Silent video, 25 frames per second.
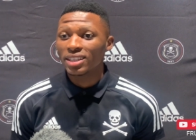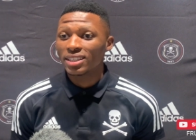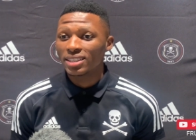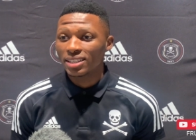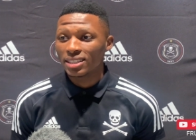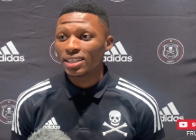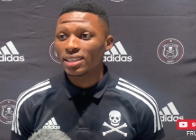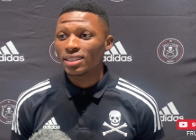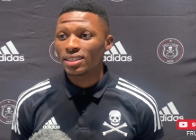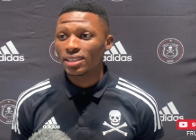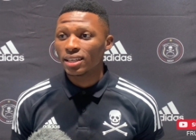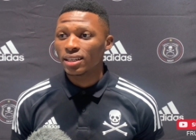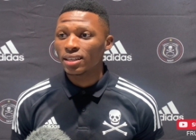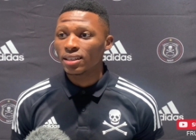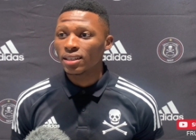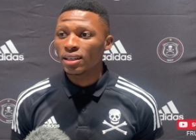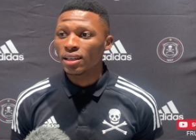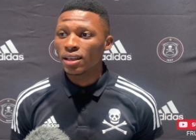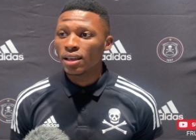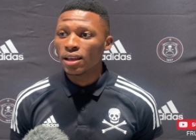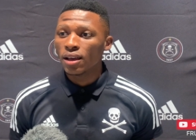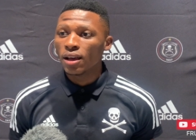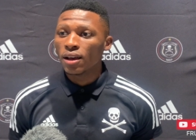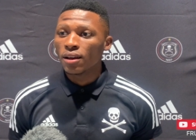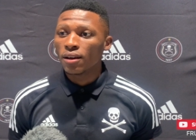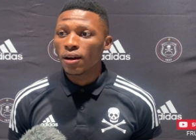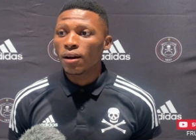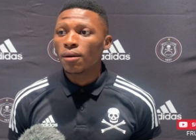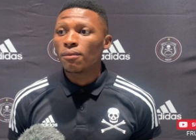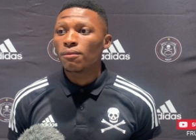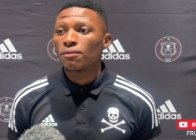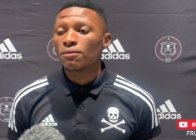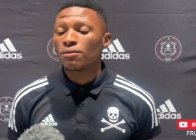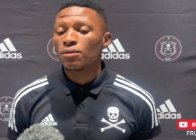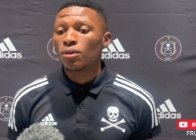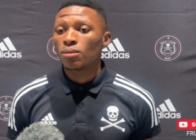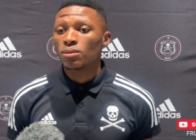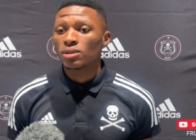season
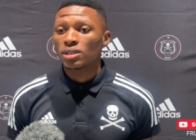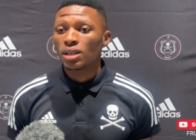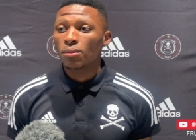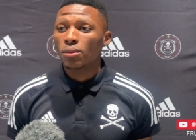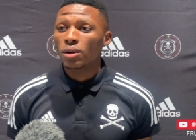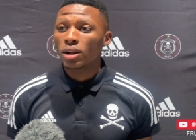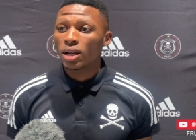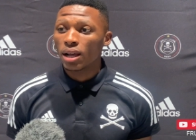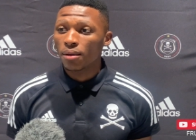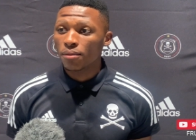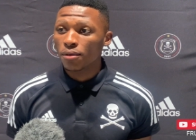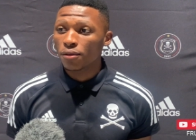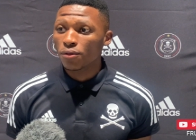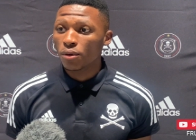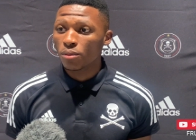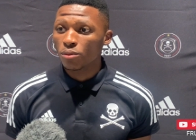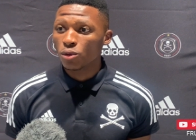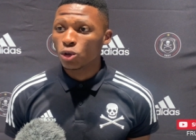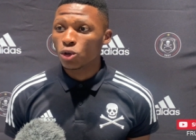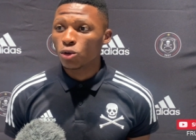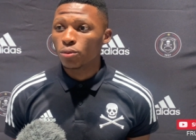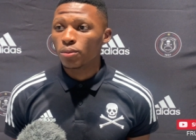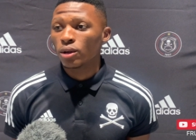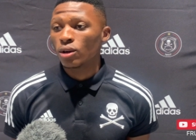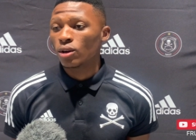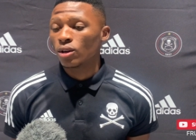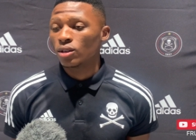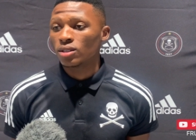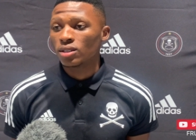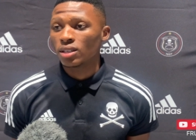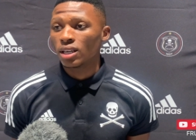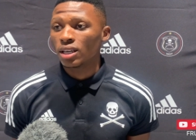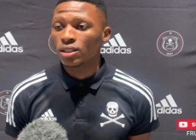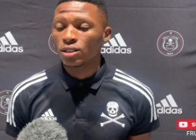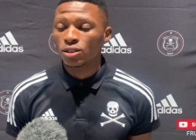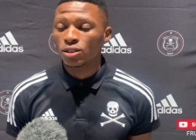from someone coming from the youth, because it's